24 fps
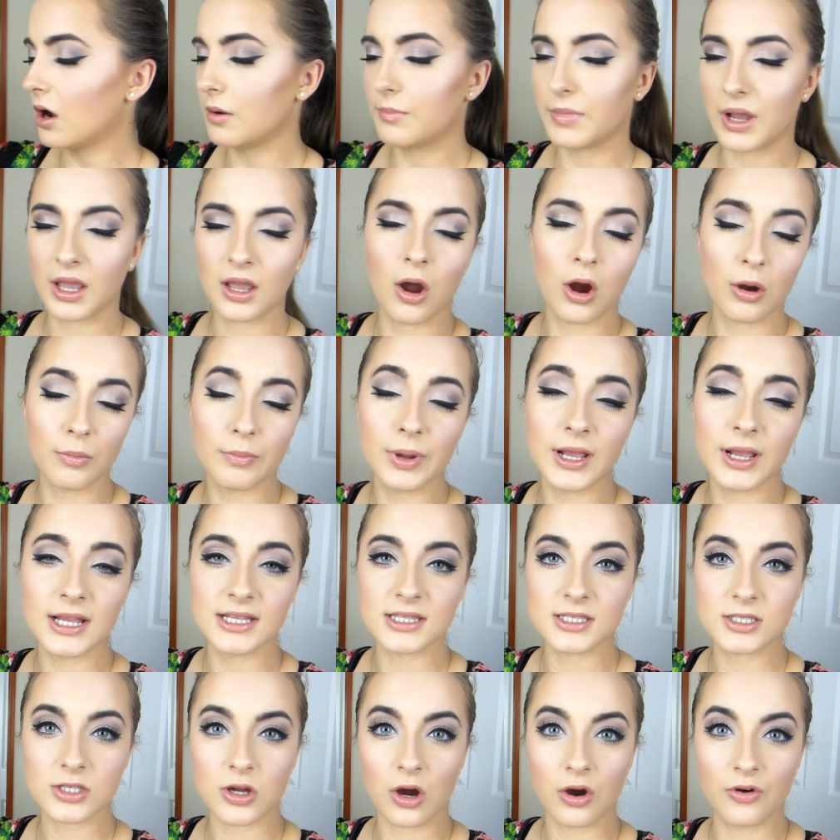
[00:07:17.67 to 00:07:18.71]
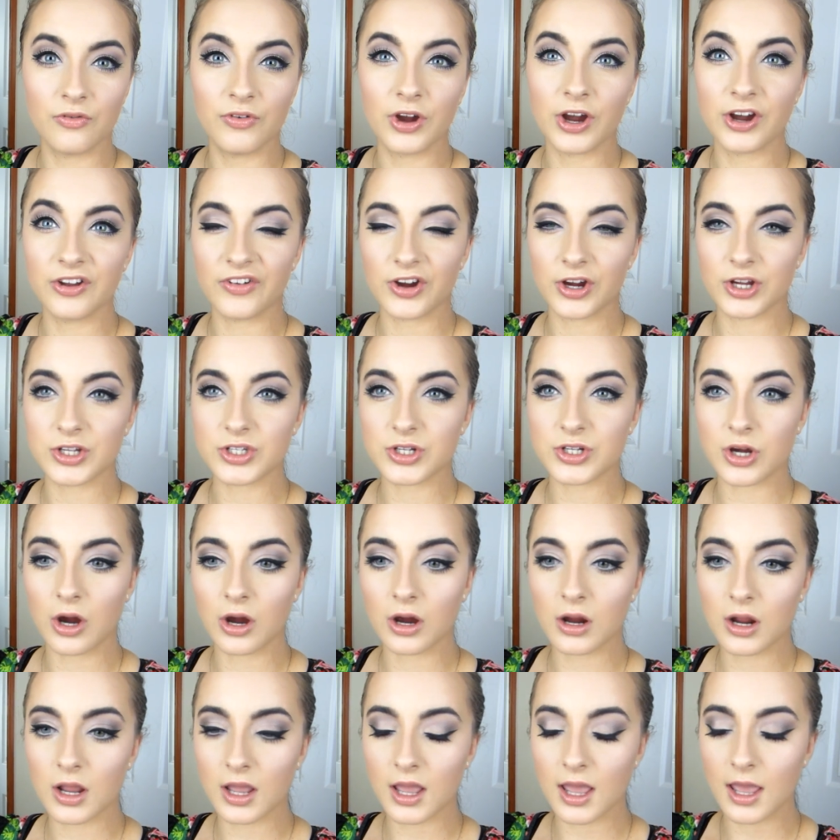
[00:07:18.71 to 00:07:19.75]
uh, my armpits are very, very
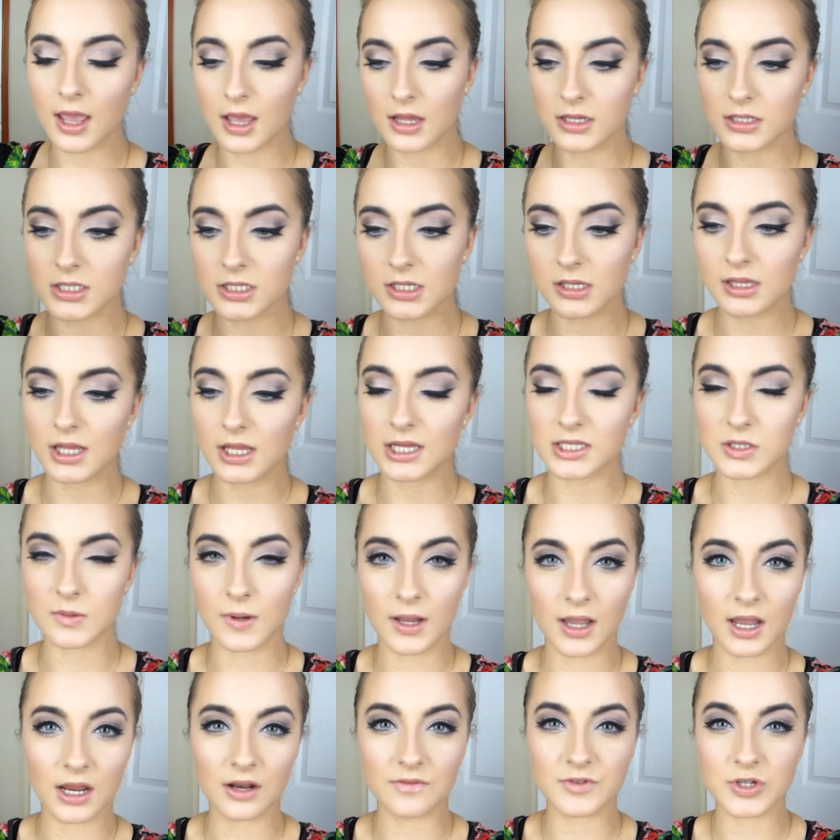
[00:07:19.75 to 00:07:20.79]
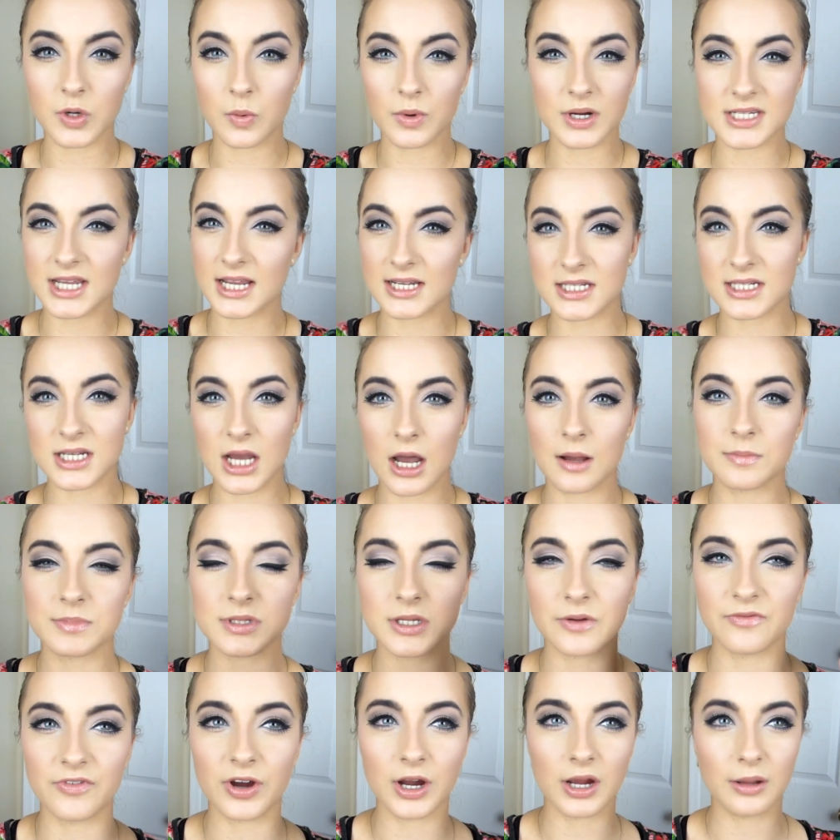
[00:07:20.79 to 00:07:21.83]
dark, and that's why I kind of don't wear tank
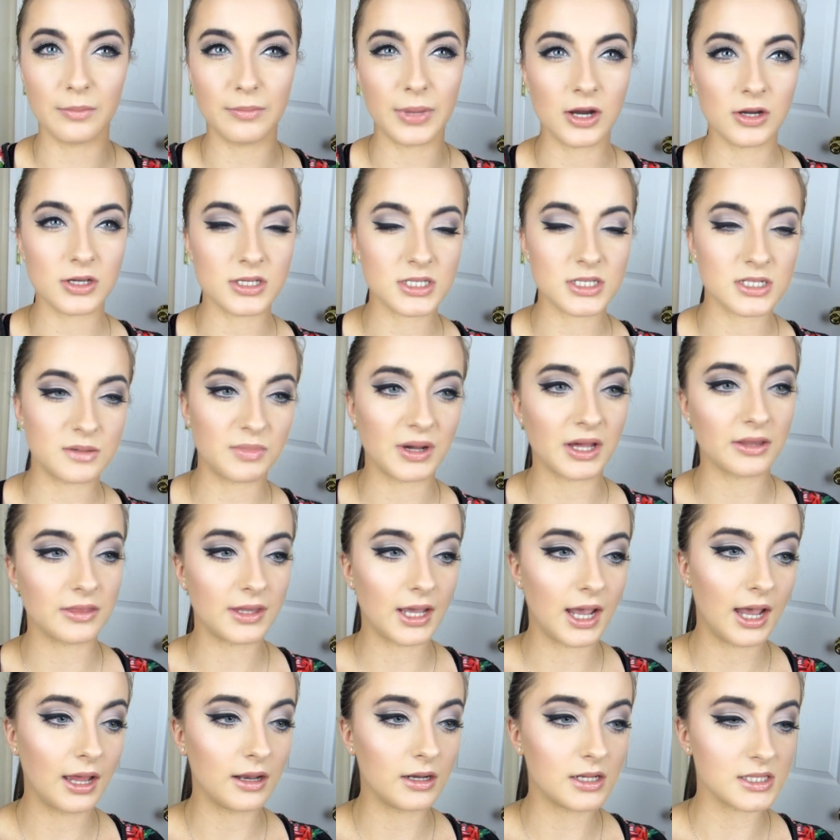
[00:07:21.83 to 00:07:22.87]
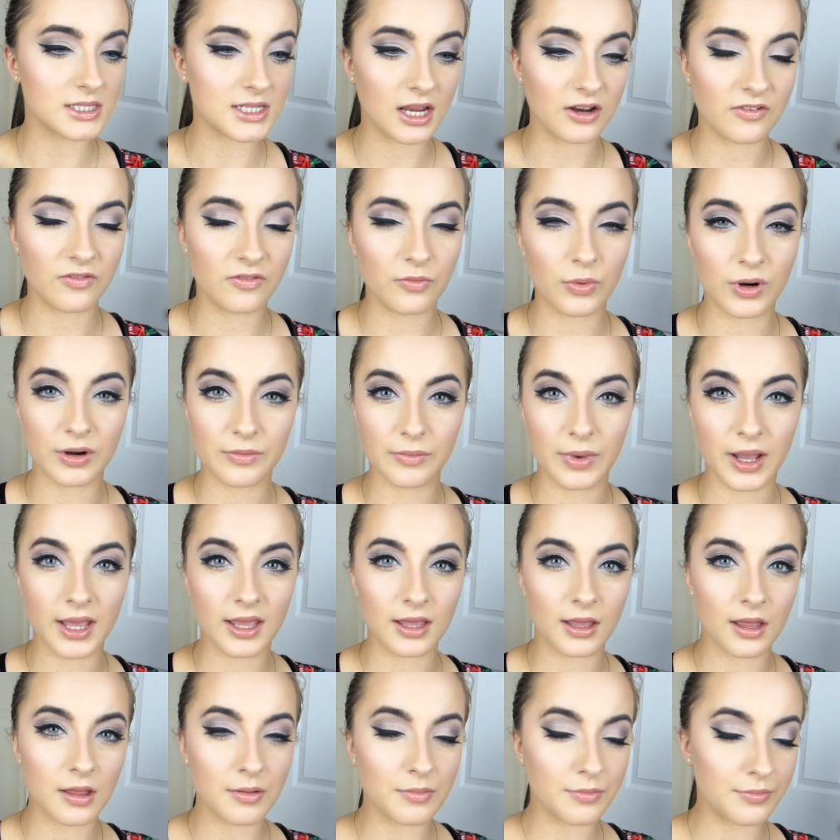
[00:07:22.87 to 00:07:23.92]
tops. I'm very embarrassed about that. It's kind of one of
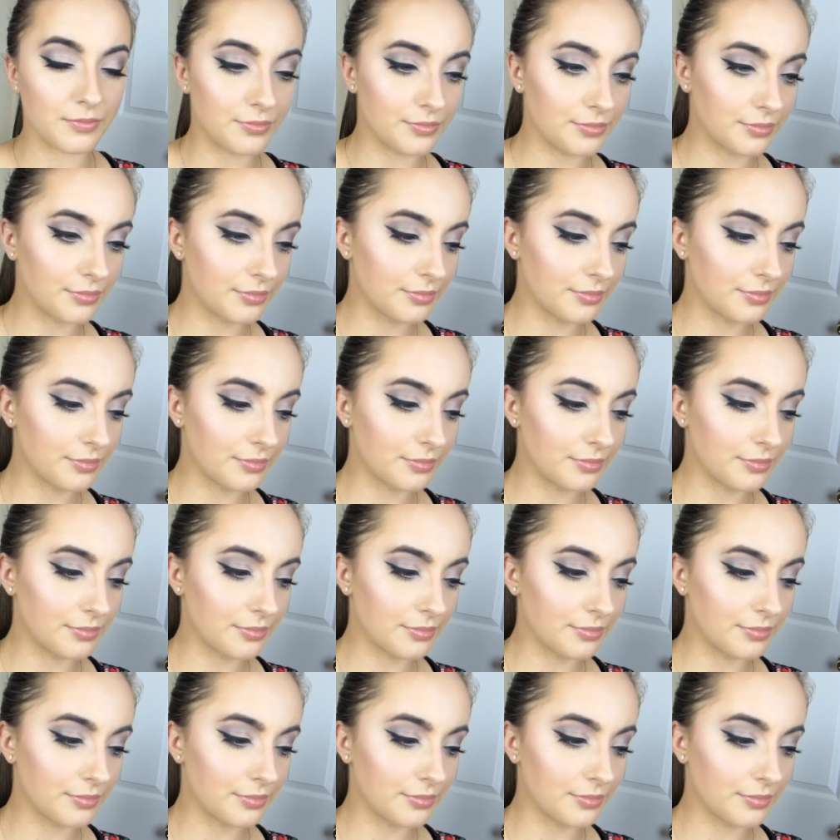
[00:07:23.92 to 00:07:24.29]
my um,